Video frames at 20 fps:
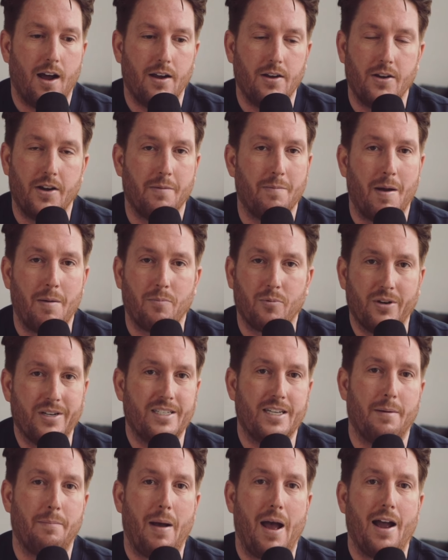You get my
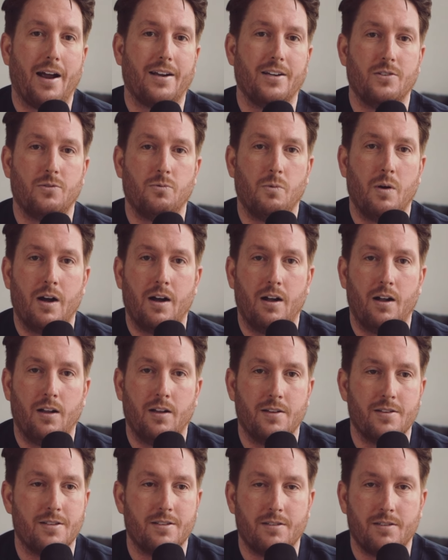preset pack as
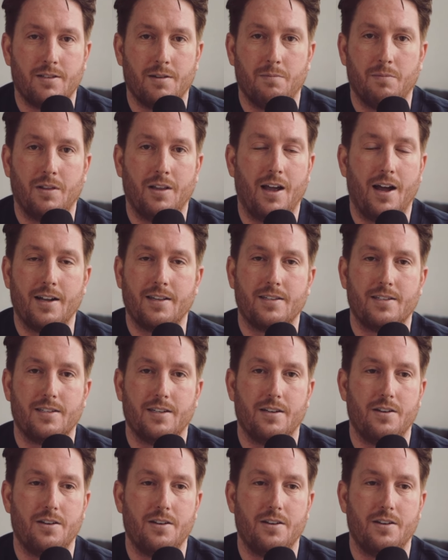well as some LUTs,